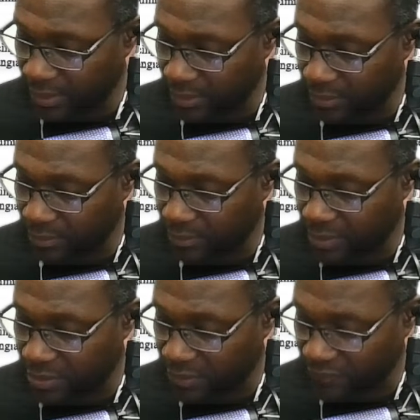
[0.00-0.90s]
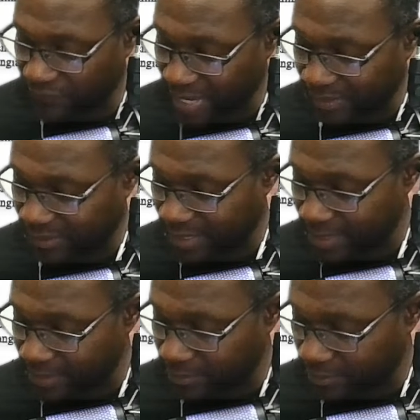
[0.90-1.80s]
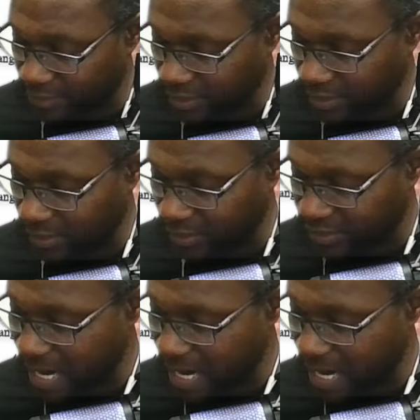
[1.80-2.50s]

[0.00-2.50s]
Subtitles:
And there's the fact that the